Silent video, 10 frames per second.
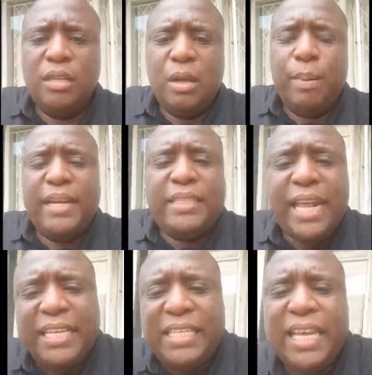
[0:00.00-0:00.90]
But it
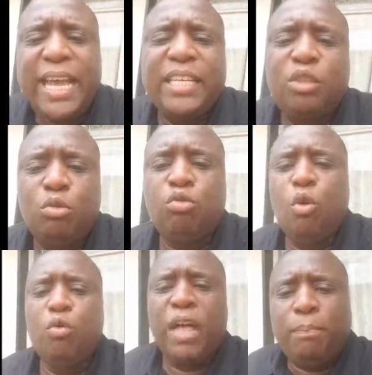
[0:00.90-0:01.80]
takes years to
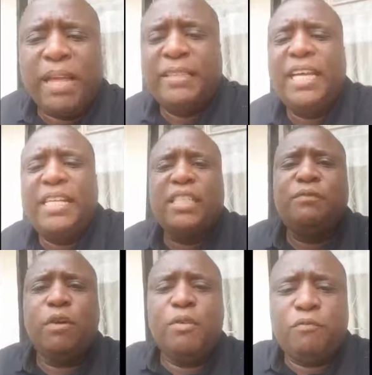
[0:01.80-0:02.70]
grow that plantation
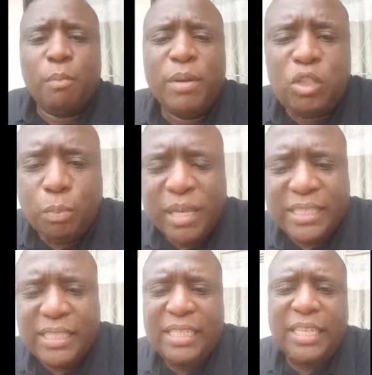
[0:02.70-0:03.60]
for it to be a
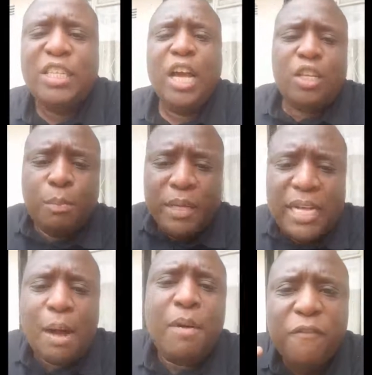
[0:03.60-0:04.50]
seedling, to
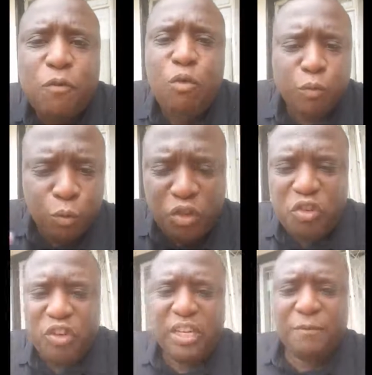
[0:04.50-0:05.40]
become a fruitful
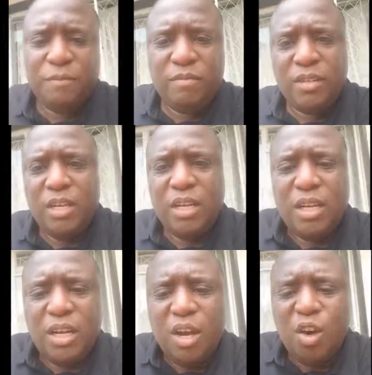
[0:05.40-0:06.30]
tree.
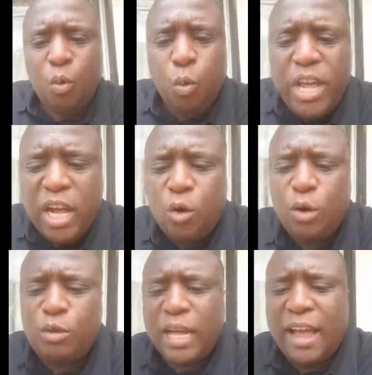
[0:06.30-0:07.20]
We are going
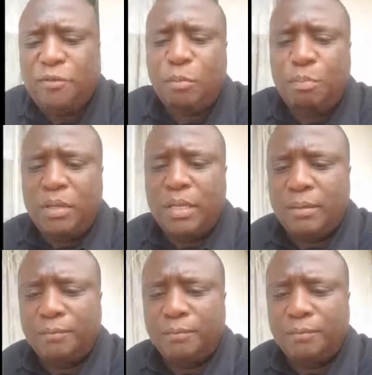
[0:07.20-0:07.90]
to have to be